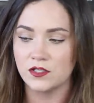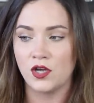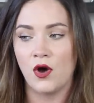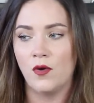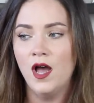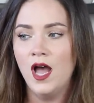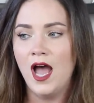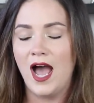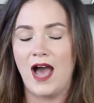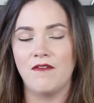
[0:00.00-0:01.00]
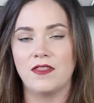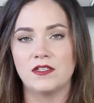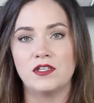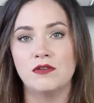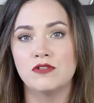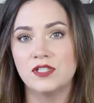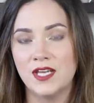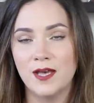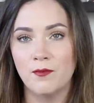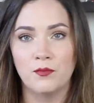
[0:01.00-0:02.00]
So having this huge
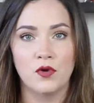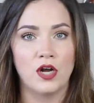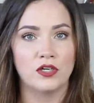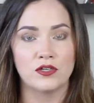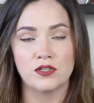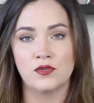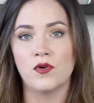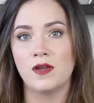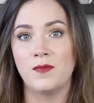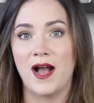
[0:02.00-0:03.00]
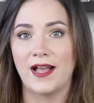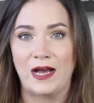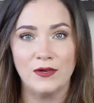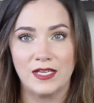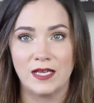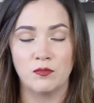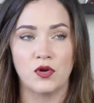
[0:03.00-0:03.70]
tip brought her story back out again,